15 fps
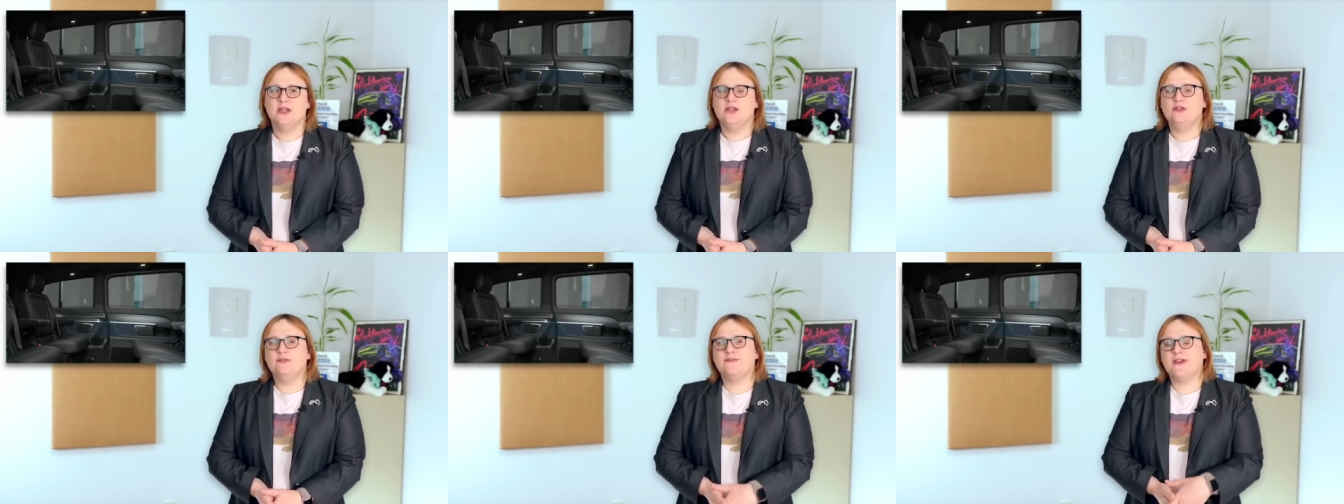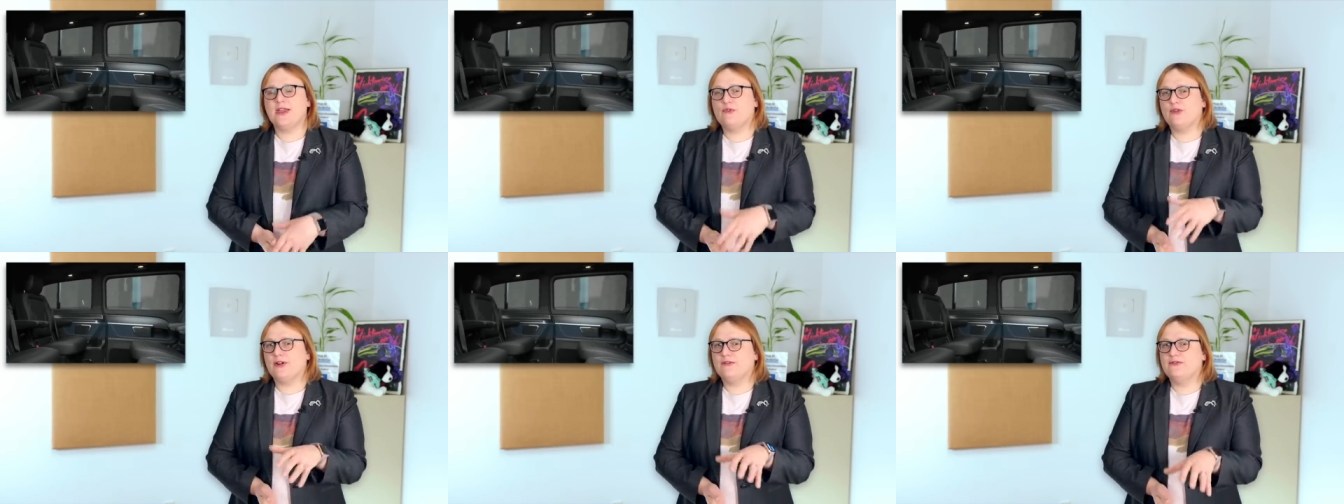who
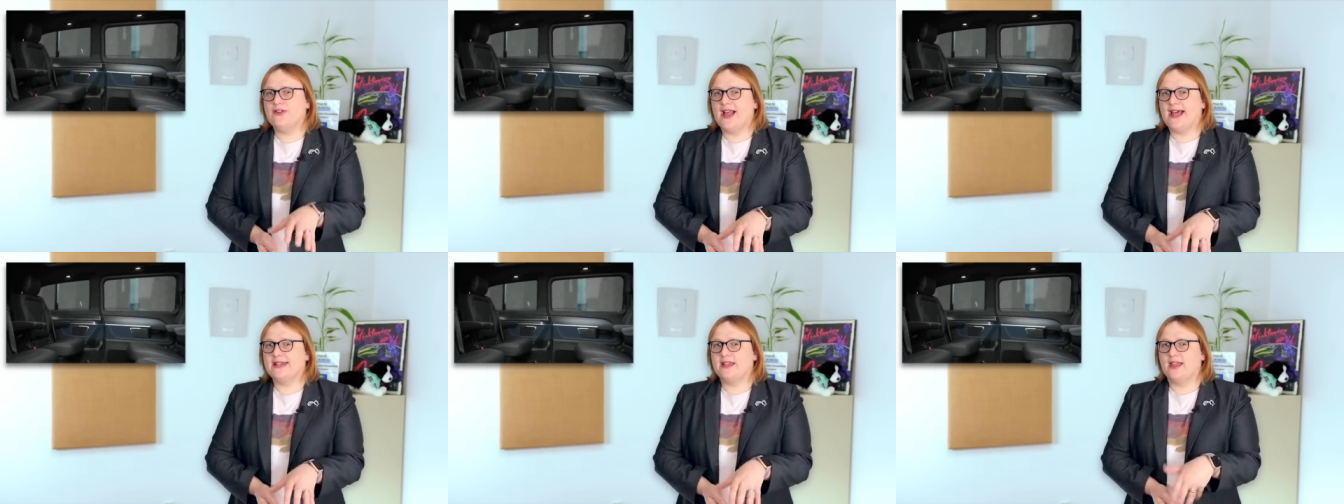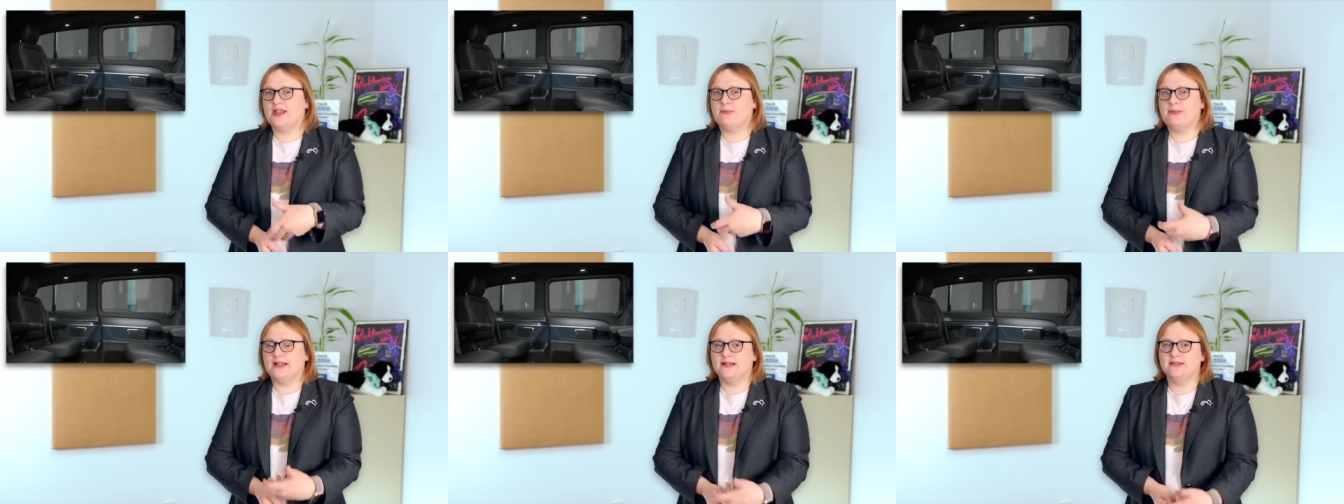favour a van
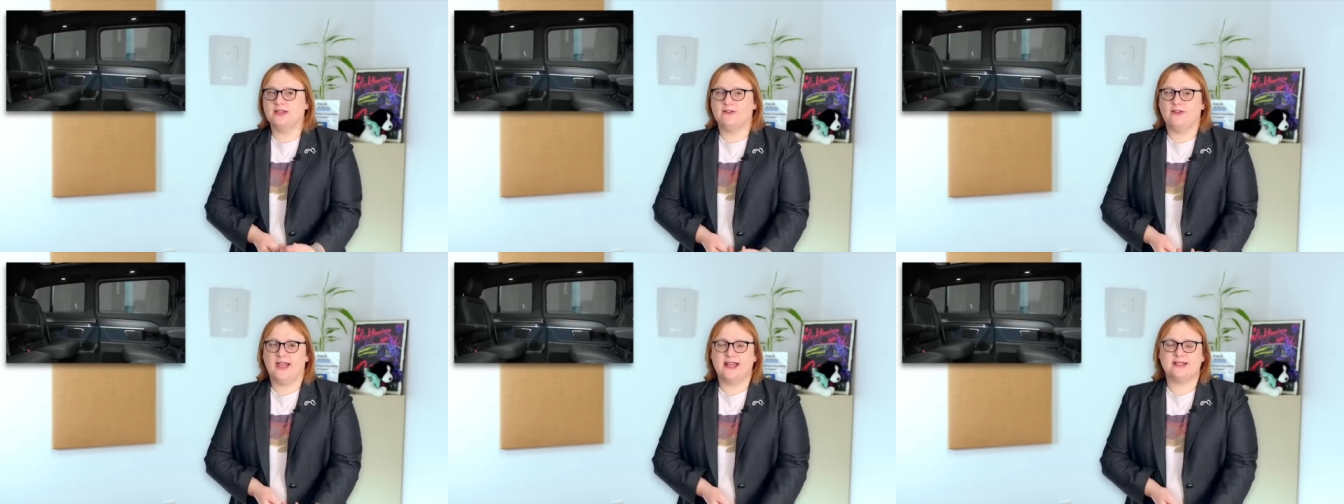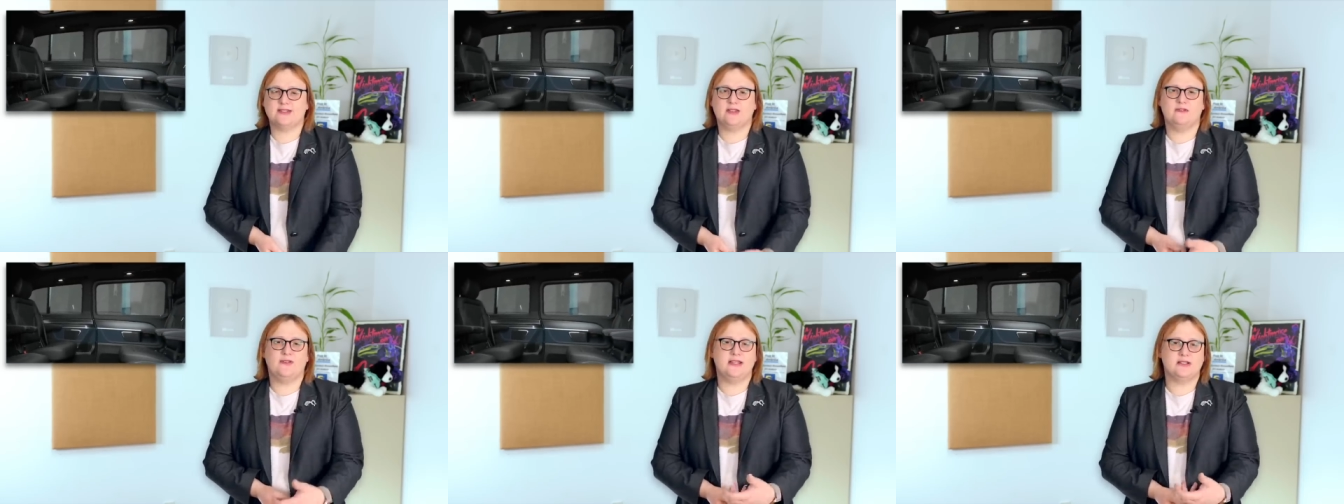like build over
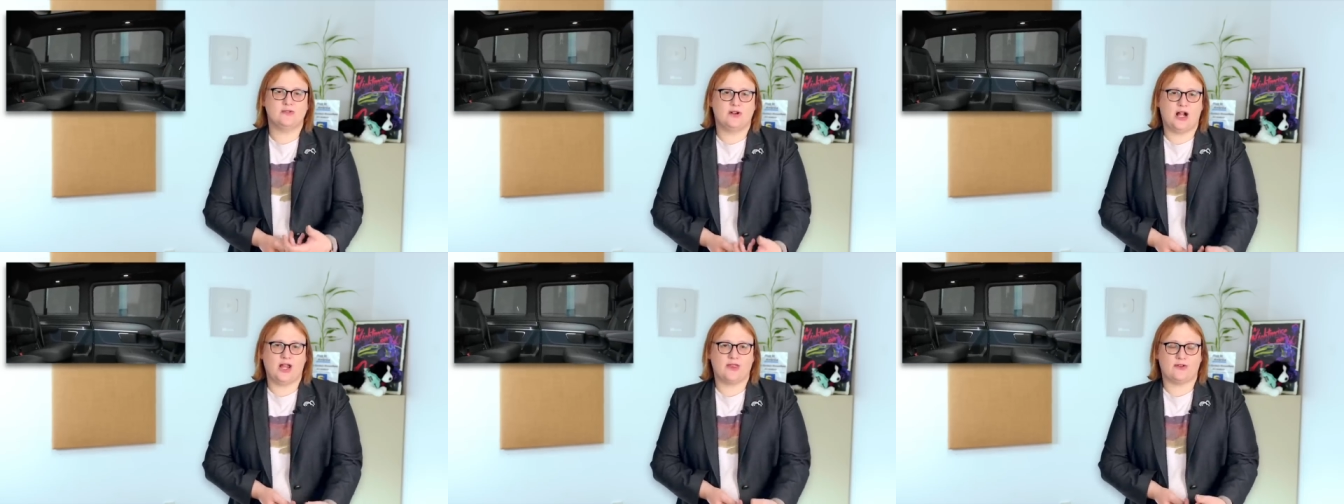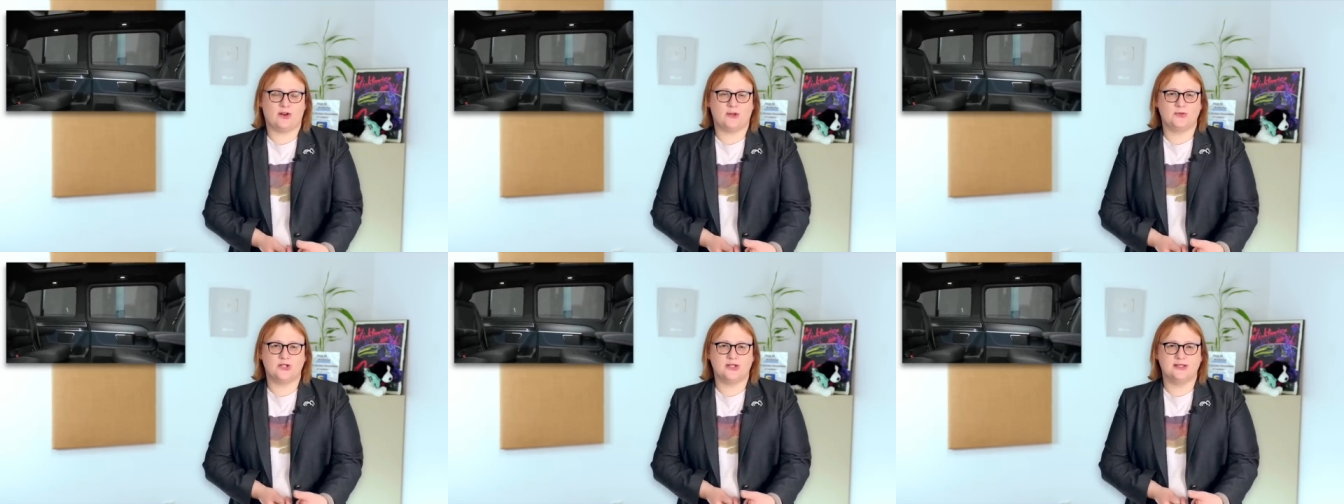SUVs or other
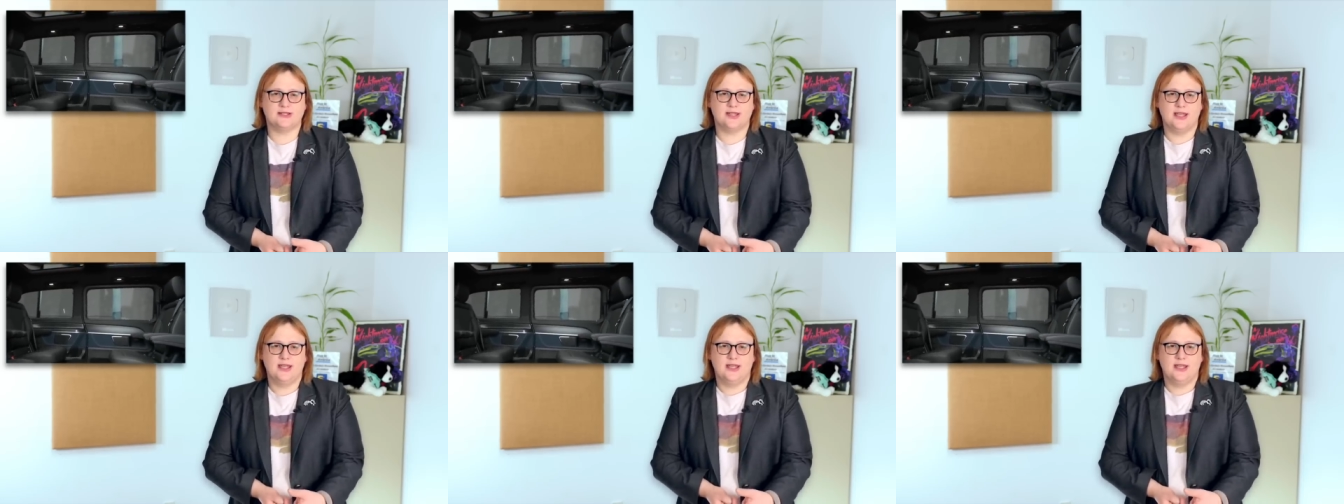options